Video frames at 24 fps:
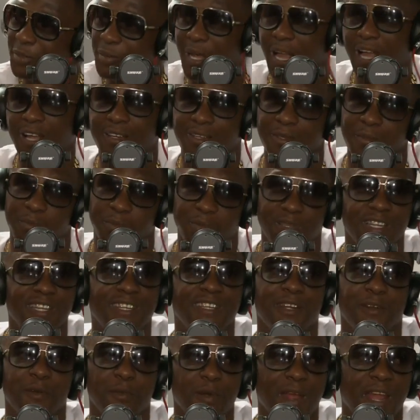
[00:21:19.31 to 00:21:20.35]
got
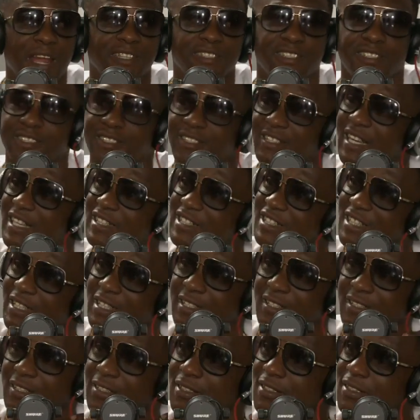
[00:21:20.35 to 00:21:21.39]
completely ratchets that
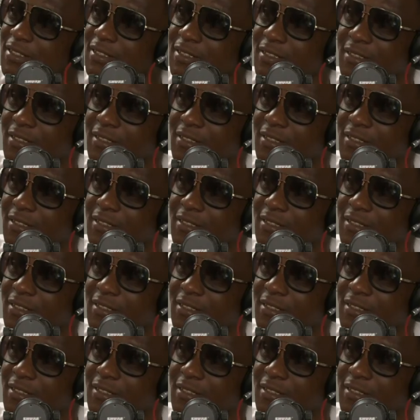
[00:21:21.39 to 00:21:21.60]
just,